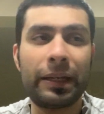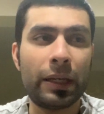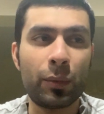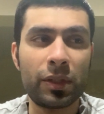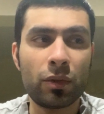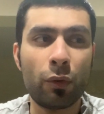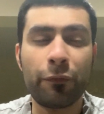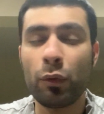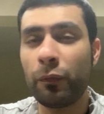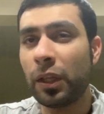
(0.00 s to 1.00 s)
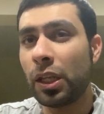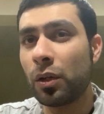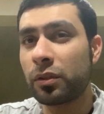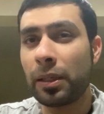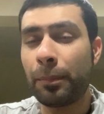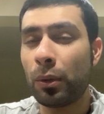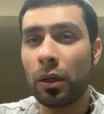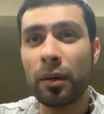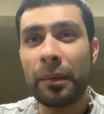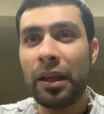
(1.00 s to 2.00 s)
Now, we saw a few videos he put
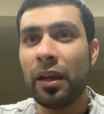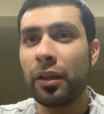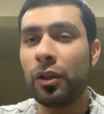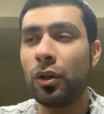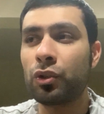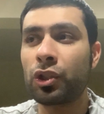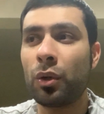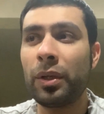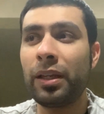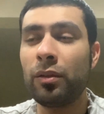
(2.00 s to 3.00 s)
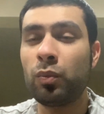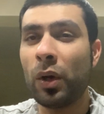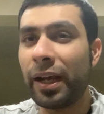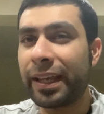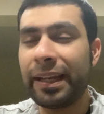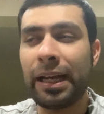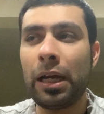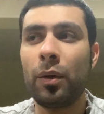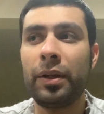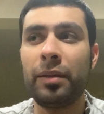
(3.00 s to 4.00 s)
up, you know, showing his working
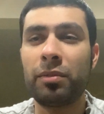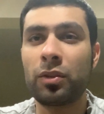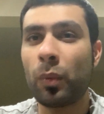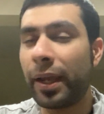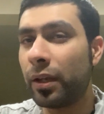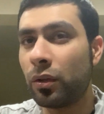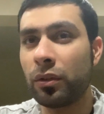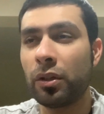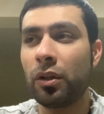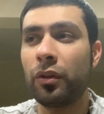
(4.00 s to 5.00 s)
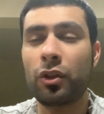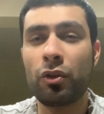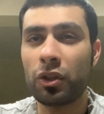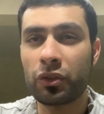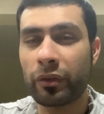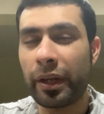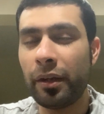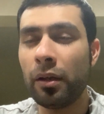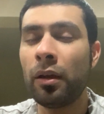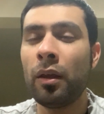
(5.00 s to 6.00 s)
out and him sweating on the cross
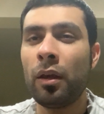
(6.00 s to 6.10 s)
trainer.